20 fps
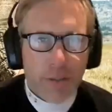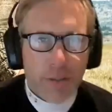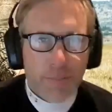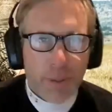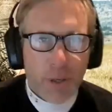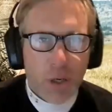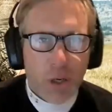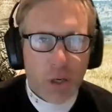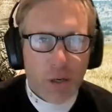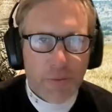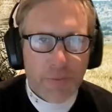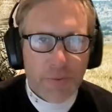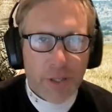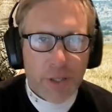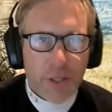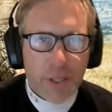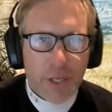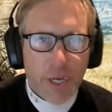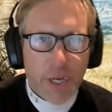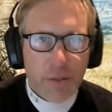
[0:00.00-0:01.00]
a perfect
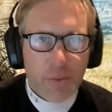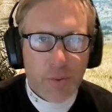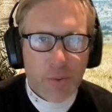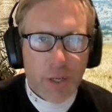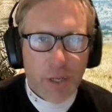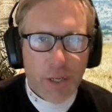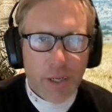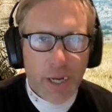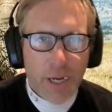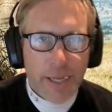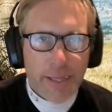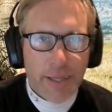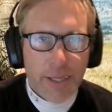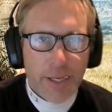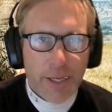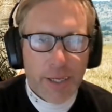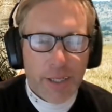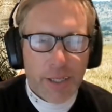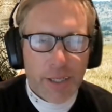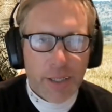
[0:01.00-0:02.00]
segue, I
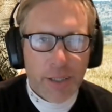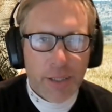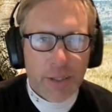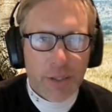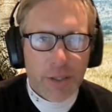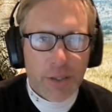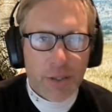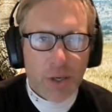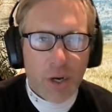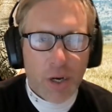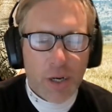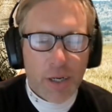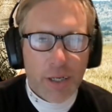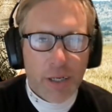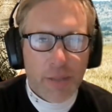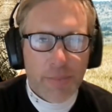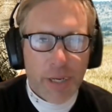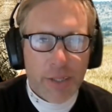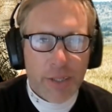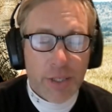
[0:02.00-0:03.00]
think, into
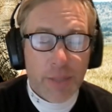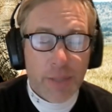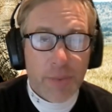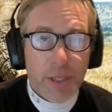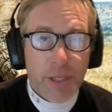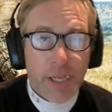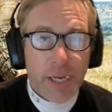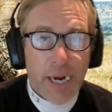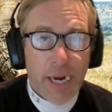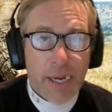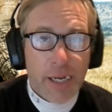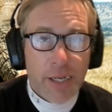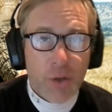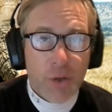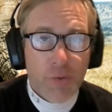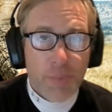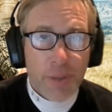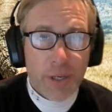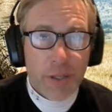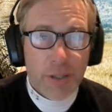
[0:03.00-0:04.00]
talking about something that
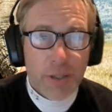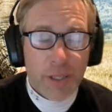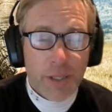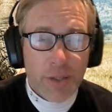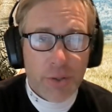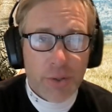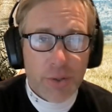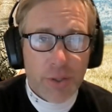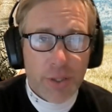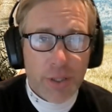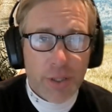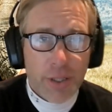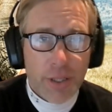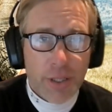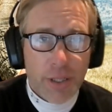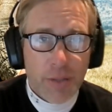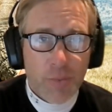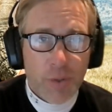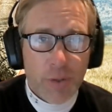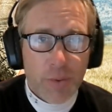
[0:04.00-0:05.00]
you've been interested
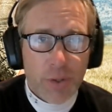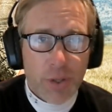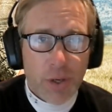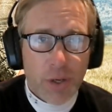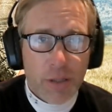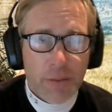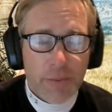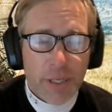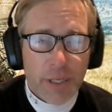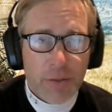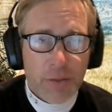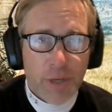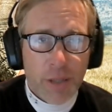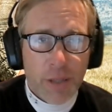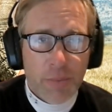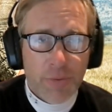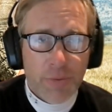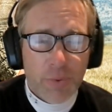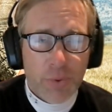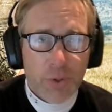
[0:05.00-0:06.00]
in. We were talking about it right
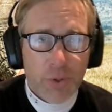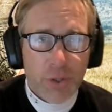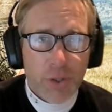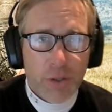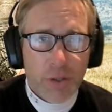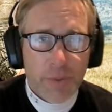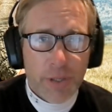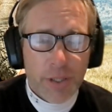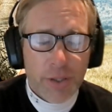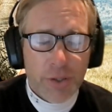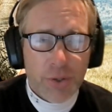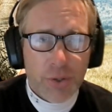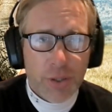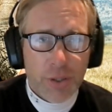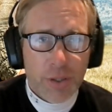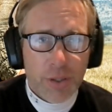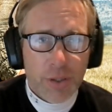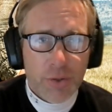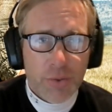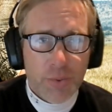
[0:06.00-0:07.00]
before the show. You've been interested
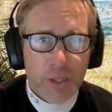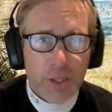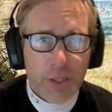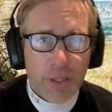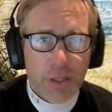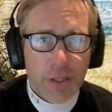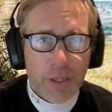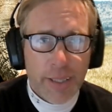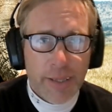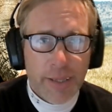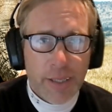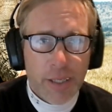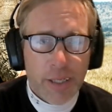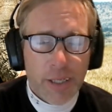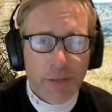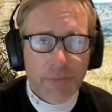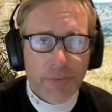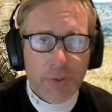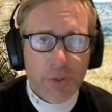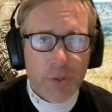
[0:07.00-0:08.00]
in this recently, the
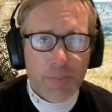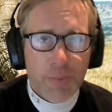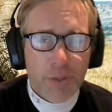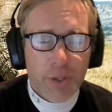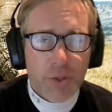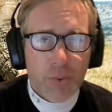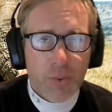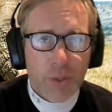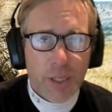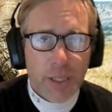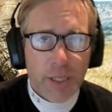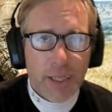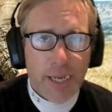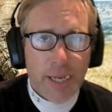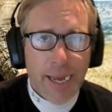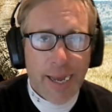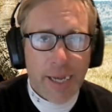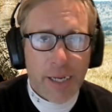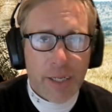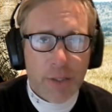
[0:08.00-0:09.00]
difference between
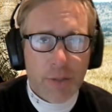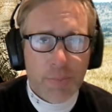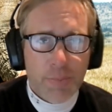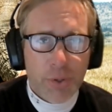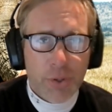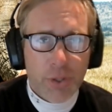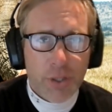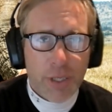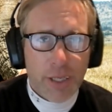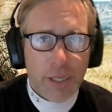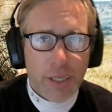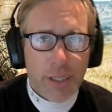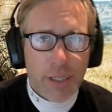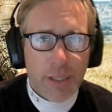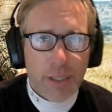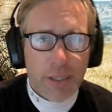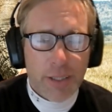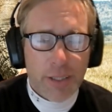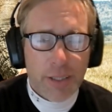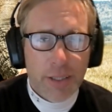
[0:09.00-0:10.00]

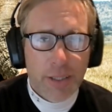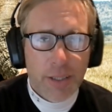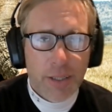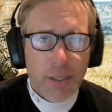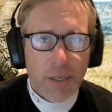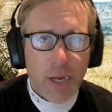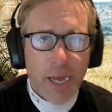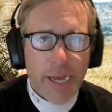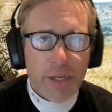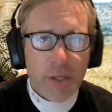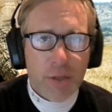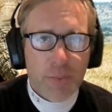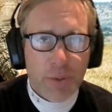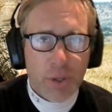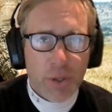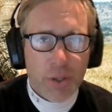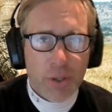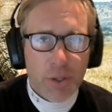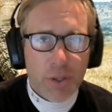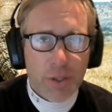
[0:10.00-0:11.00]
experts and
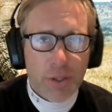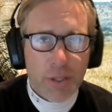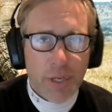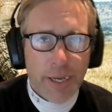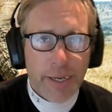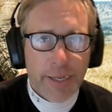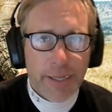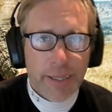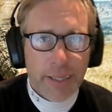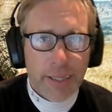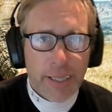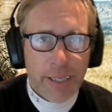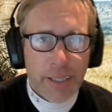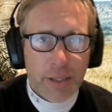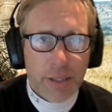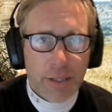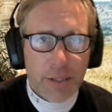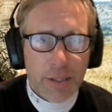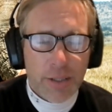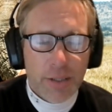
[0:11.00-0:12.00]

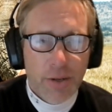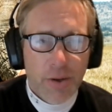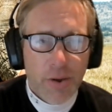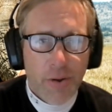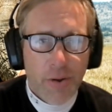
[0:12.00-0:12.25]
elites.